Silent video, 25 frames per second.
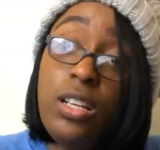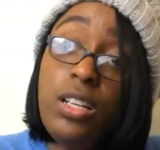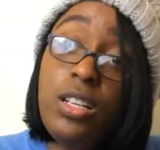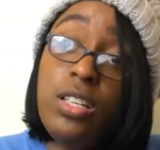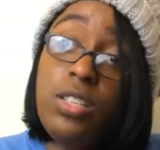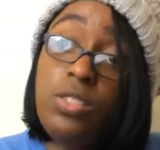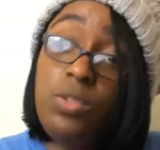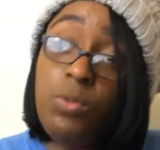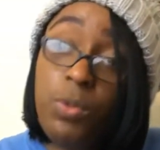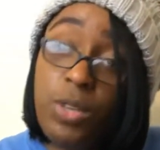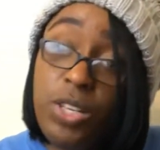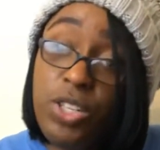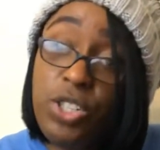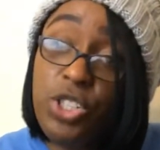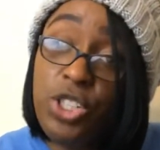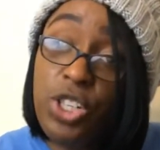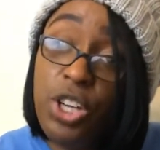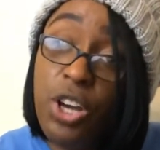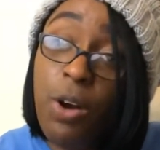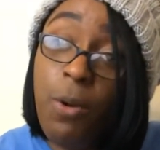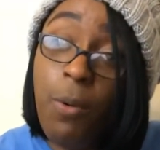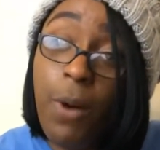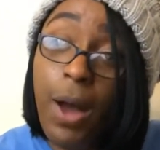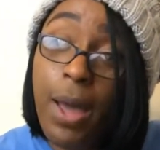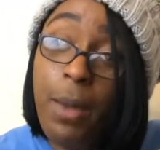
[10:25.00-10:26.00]

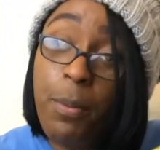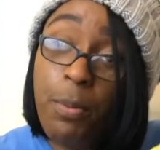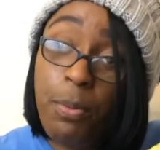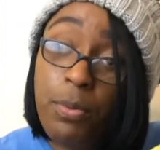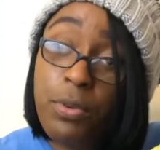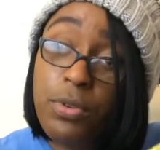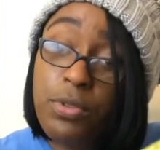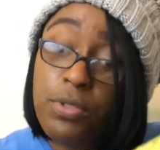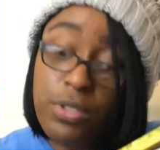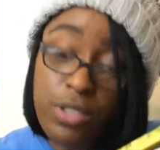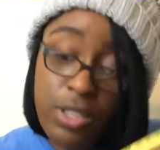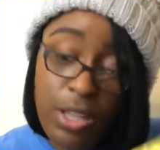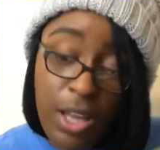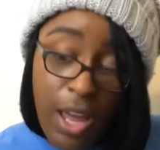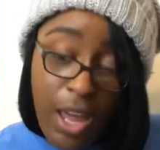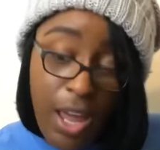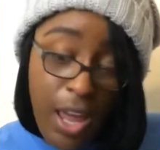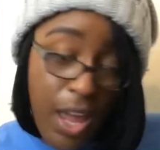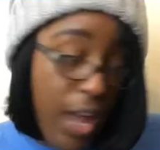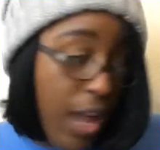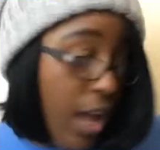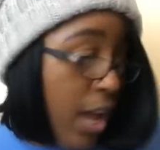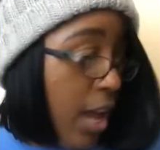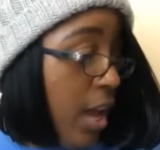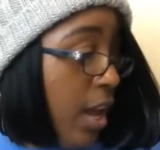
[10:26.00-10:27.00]
windshield wipers
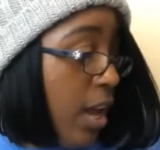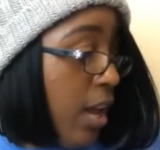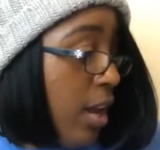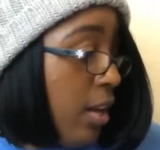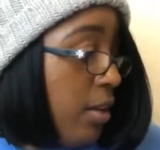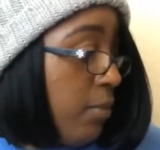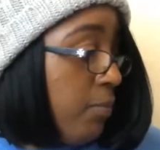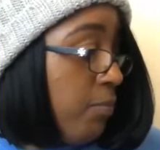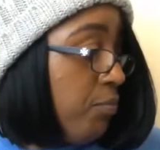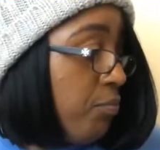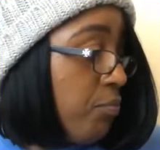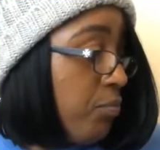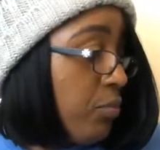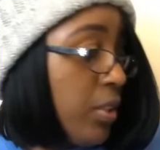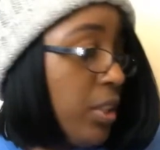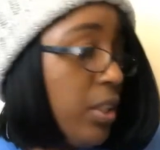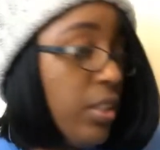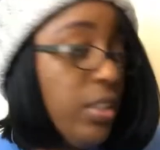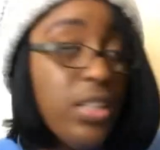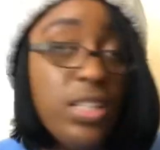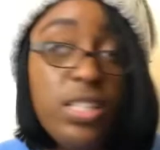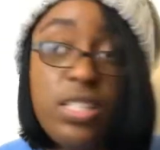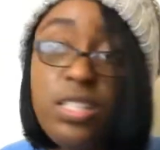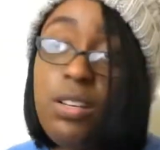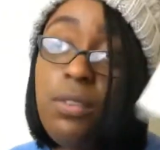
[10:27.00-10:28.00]
and
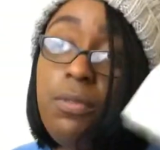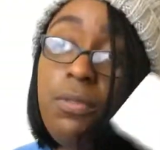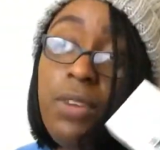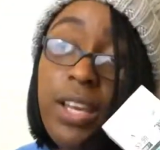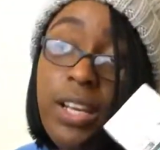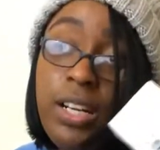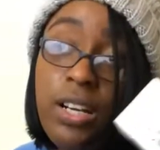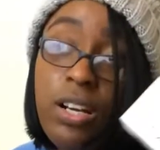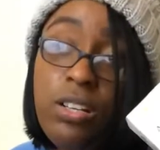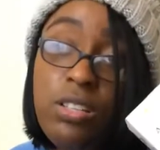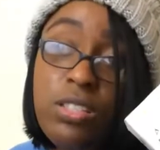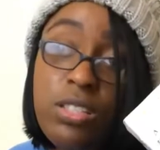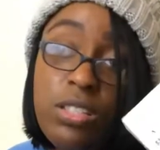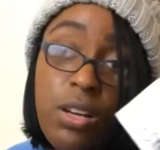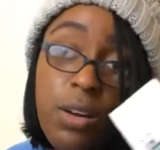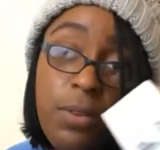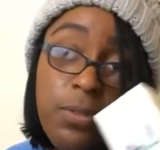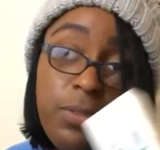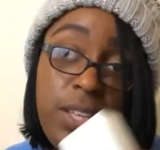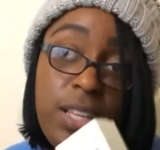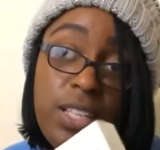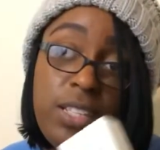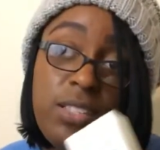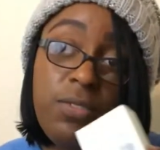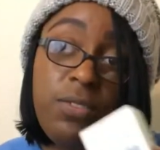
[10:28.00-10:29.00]
this Aveeno
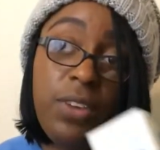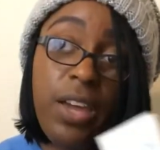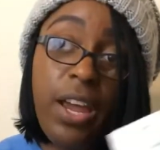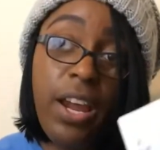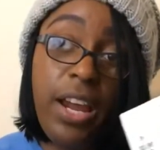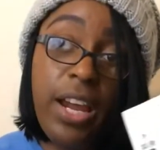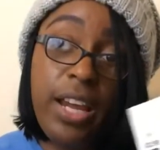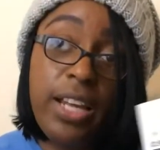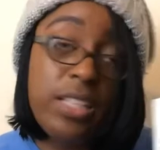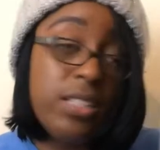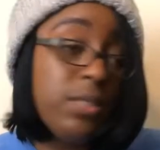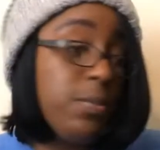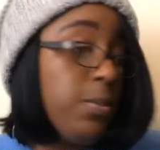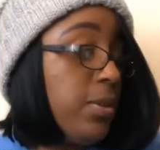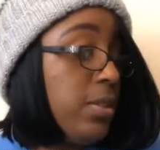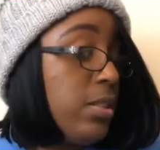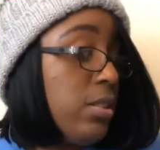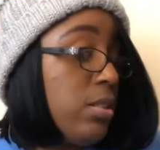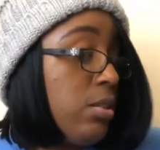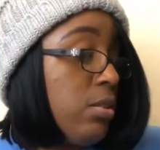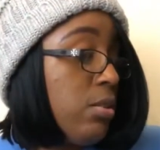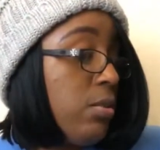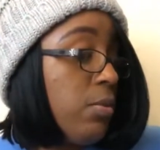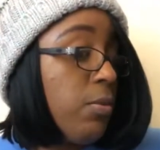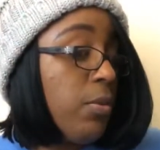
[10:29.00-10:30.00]
stuff that's very
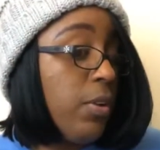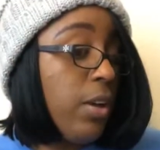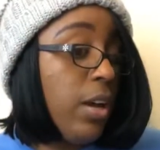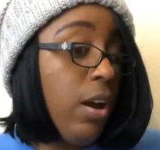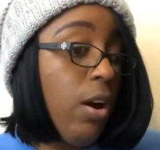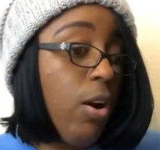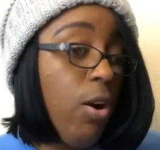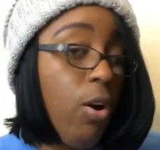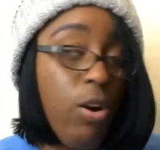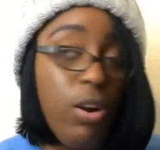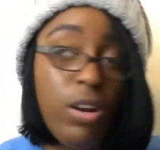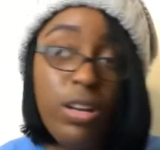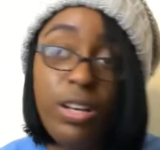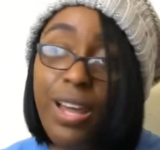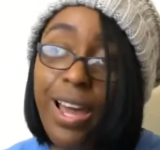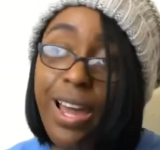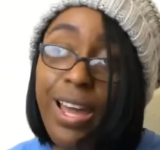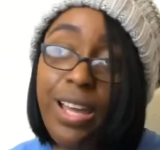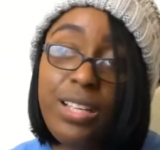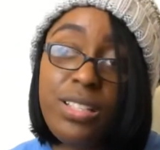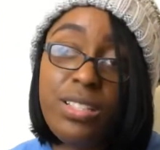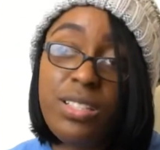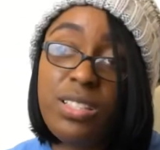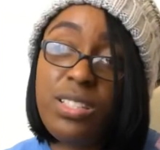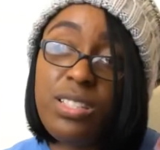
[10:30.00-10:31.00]
expensive, and or
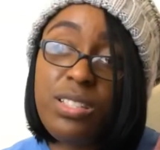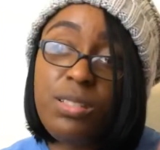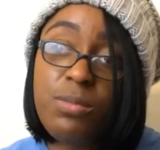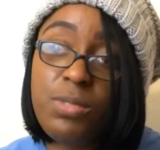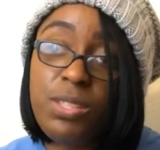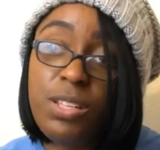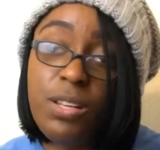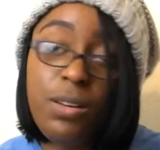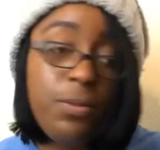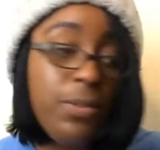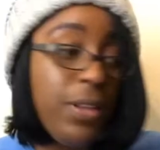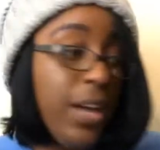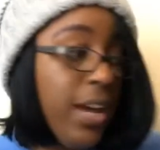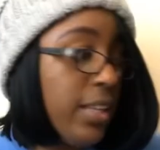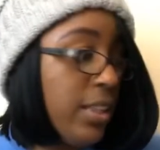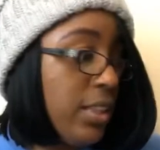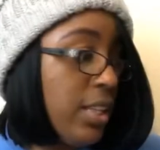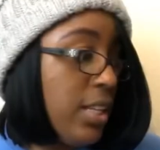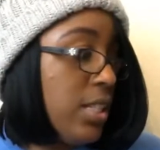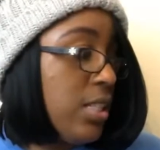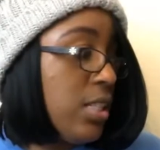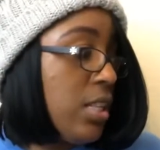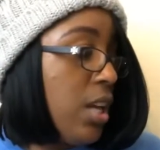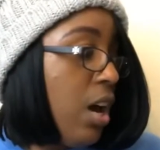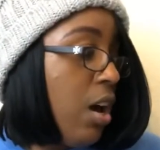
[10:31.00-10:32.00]
like some stuff like
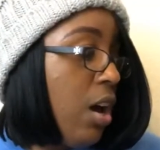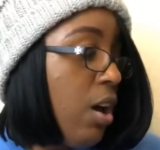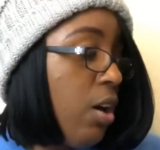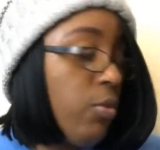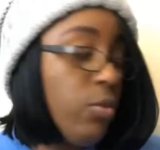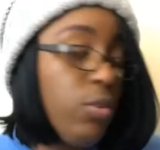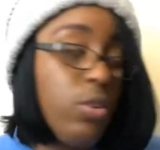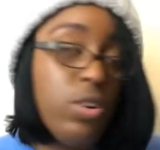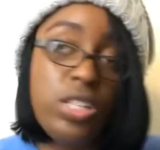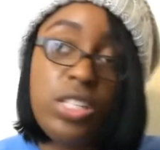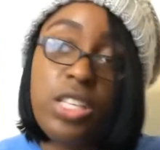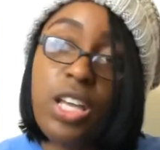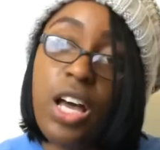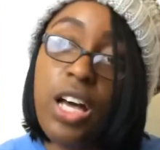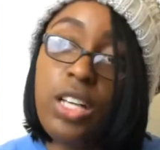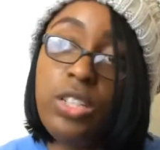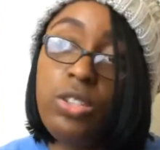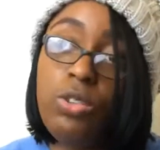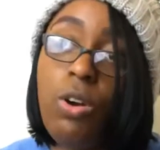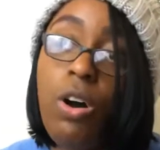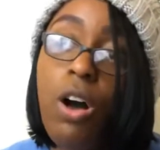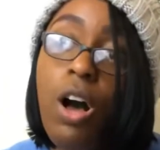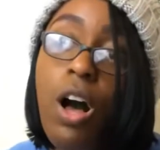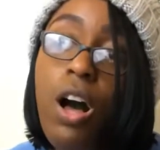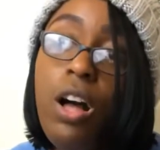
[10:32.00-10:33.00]
this, of course I'll
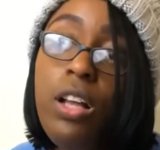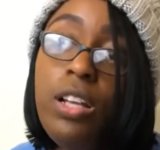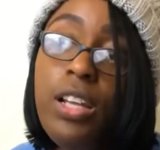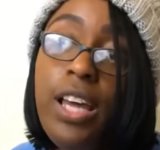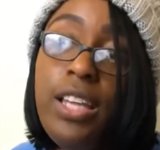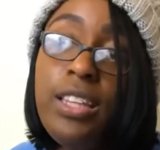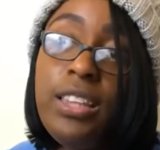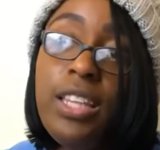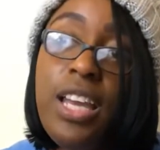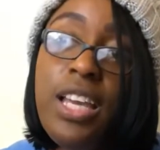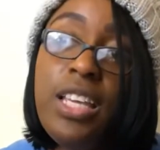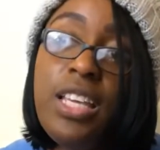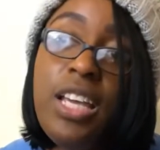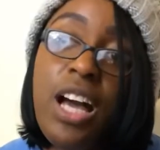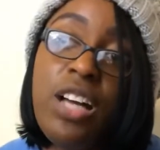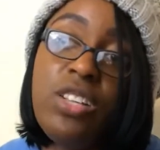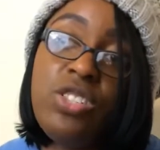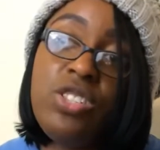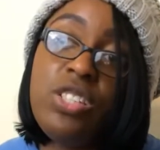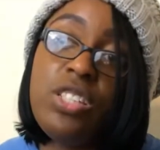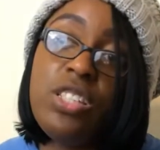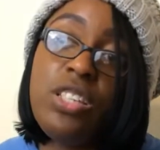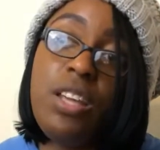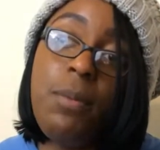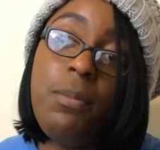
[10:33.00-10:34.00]
do a haul like that. Y'all
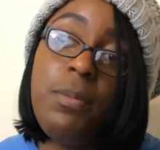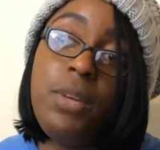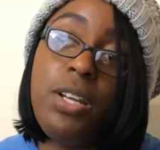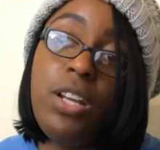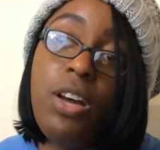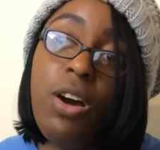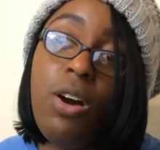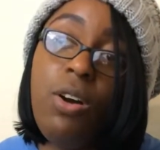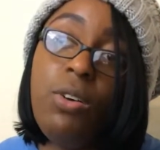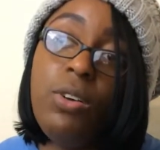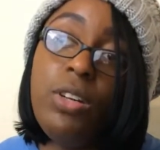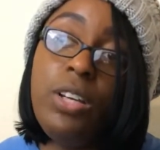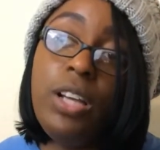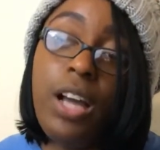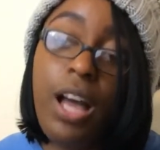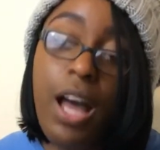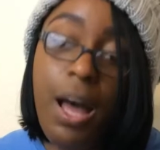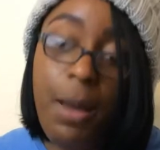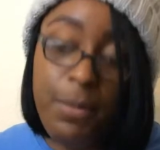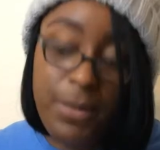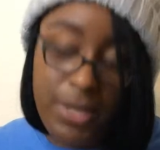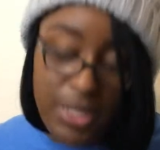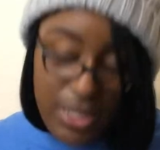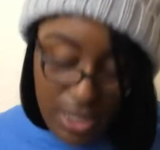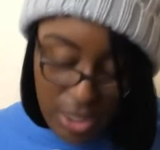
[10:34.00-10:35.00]
just let me know in the
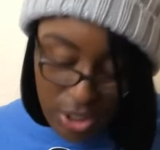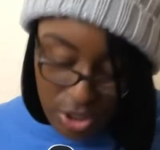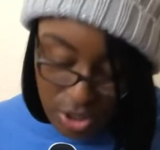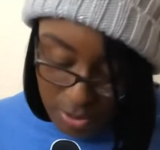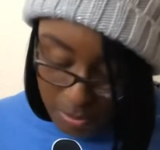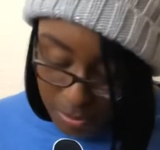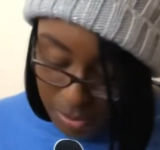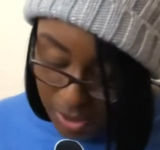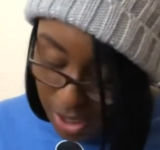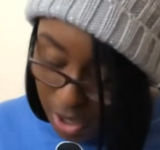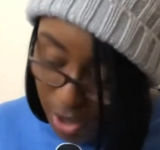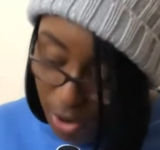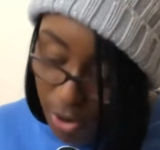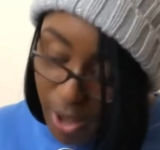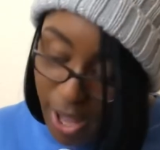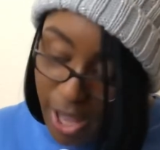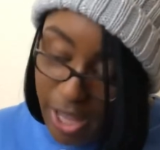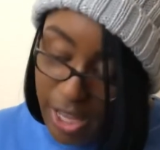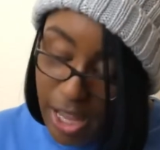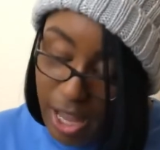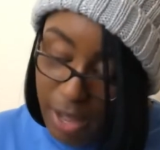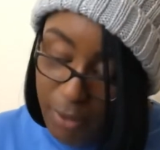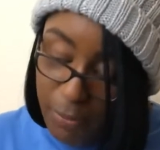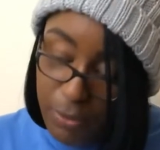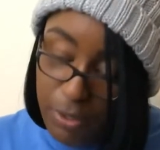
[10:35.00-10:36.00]
comment section below how
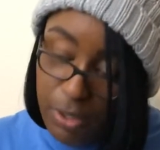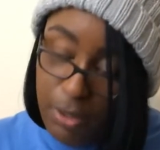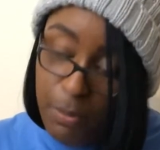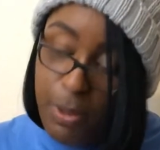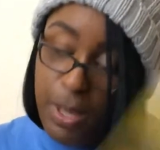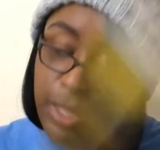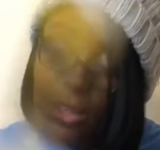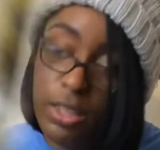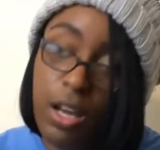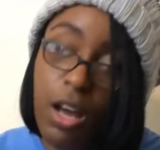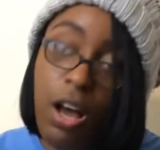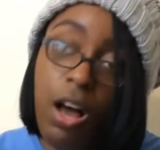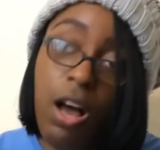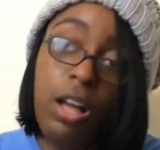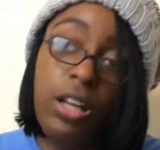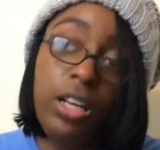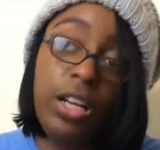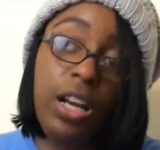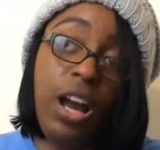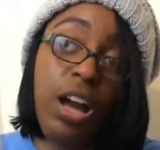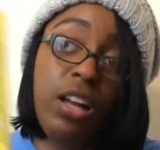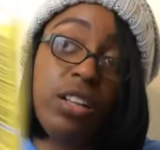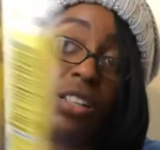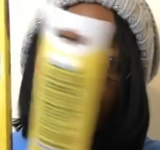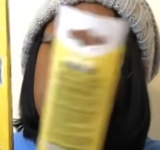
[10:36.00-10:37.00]
y'all feel about the haul
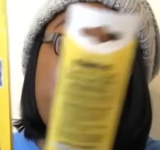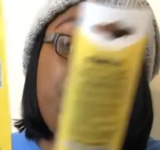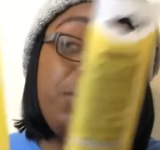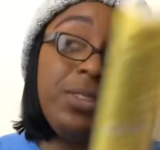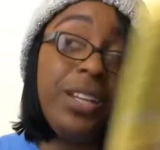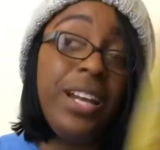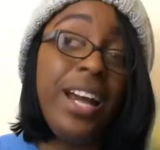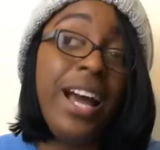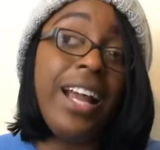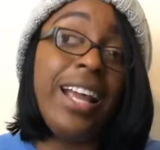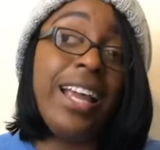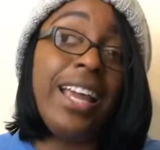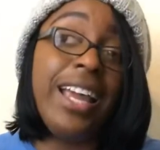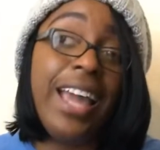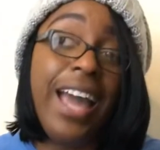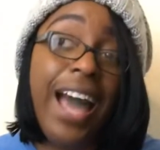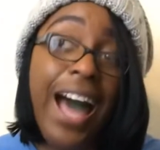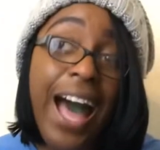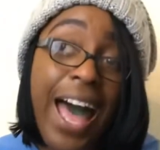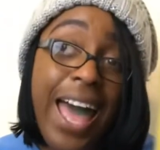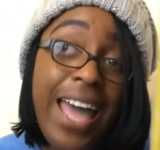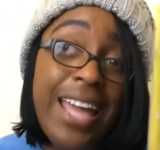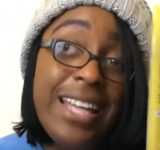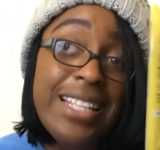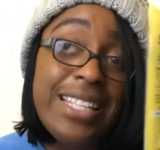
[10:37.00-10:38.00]
and all the stuff that I
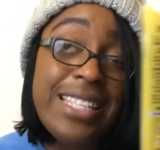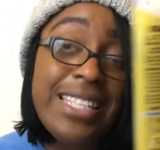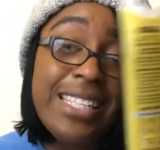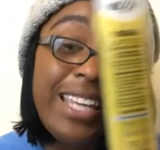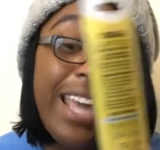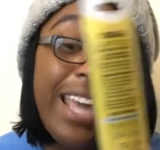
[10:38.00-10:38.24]
got.